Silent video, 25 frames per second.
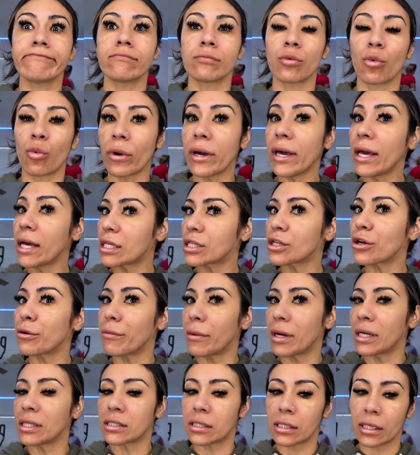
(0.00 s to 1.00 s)
weeks or
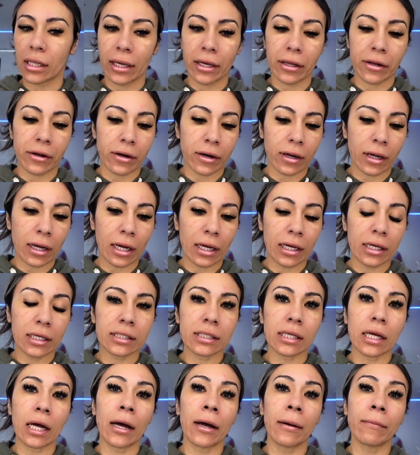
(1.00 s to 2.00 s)
months later,
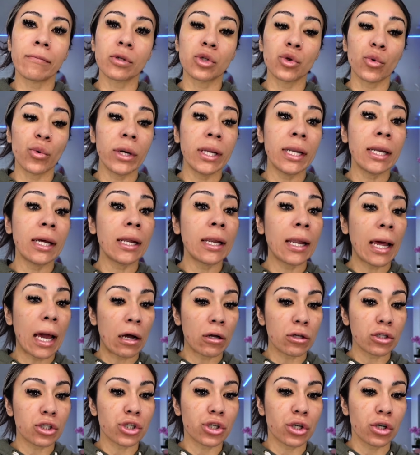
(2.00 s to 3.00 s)
guys, I'm doing an
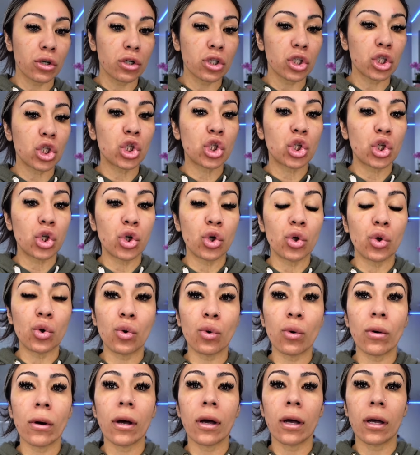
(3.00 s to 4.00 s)
outro
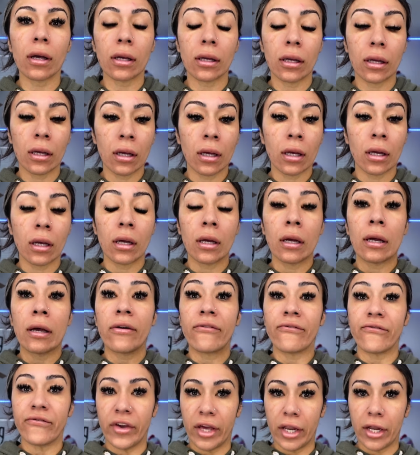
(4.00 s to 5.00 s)
to
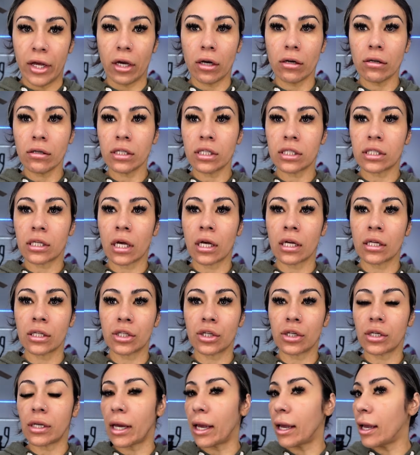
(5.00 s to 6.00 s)
videos
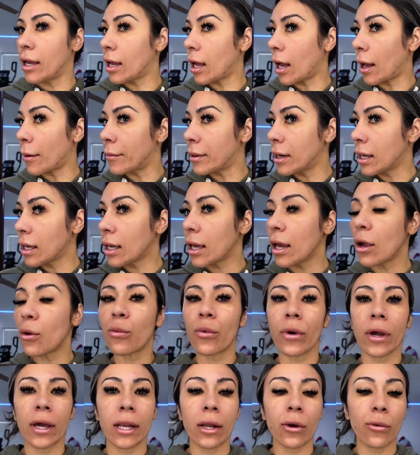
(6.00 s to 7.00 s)
today. I'm gonna get
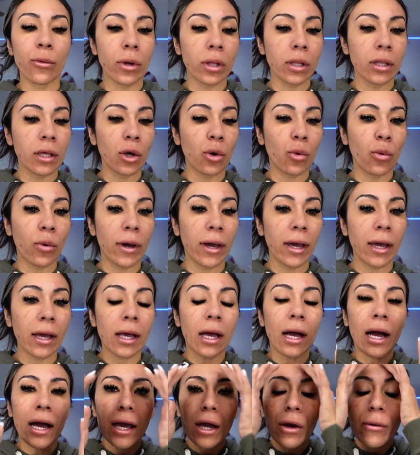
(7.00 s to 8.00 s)
ready really quick.
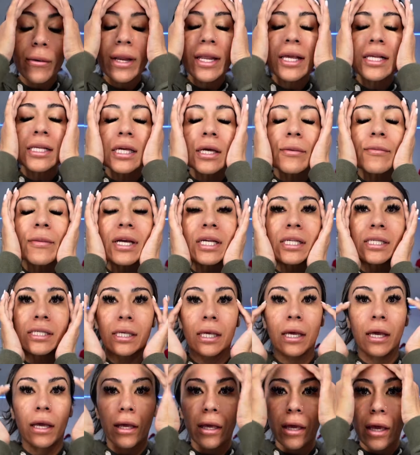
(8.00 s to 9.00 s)
I already did my
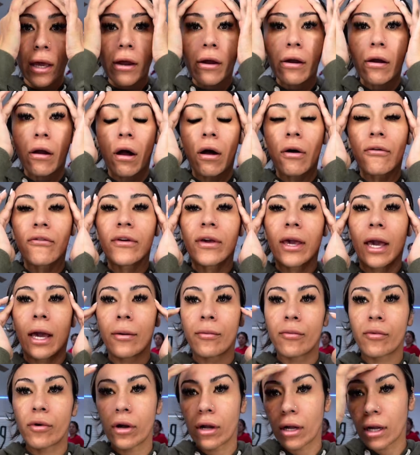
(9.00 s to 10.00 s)
skincare off
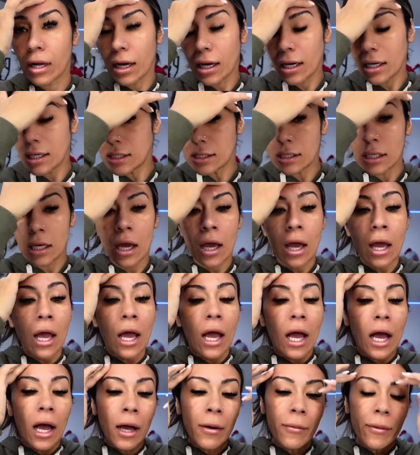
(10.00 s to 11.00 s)
camera, guys.
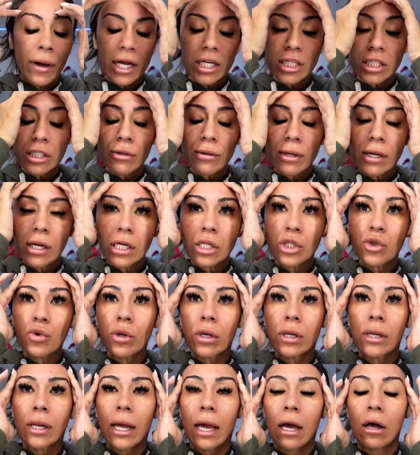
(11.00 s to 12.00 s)
I just wanted to do
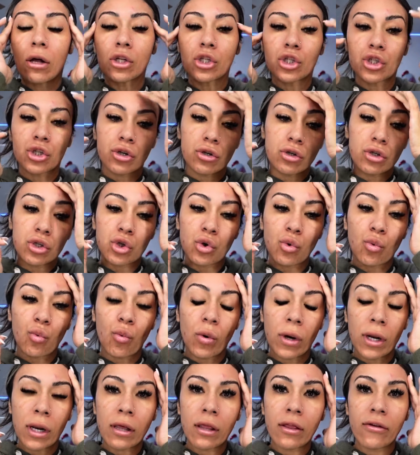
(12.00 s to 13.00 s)
an outro to
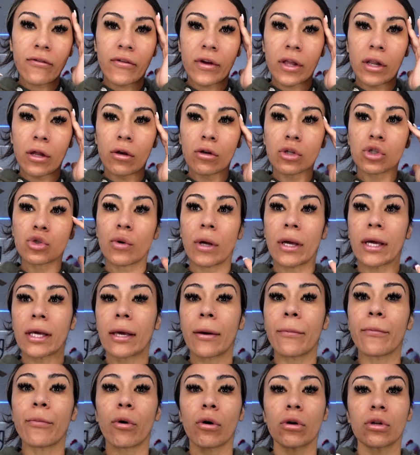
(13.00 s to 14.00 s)
one of the videos so I
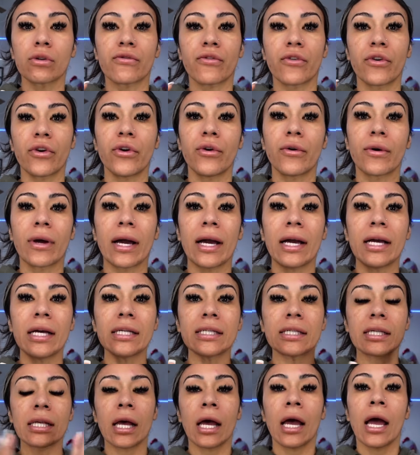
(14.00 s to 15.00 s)
can post for you
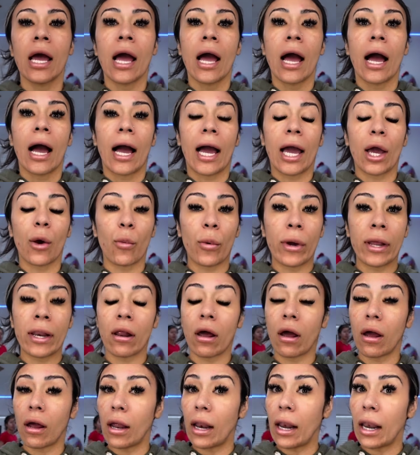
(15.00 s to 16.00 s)
guys. I went
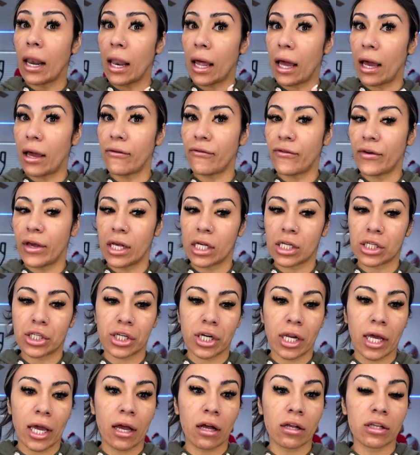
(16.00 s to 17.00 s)
live
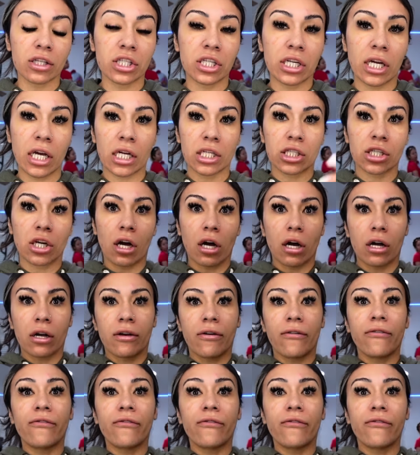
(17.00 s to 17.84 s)
yesterday on TikTok.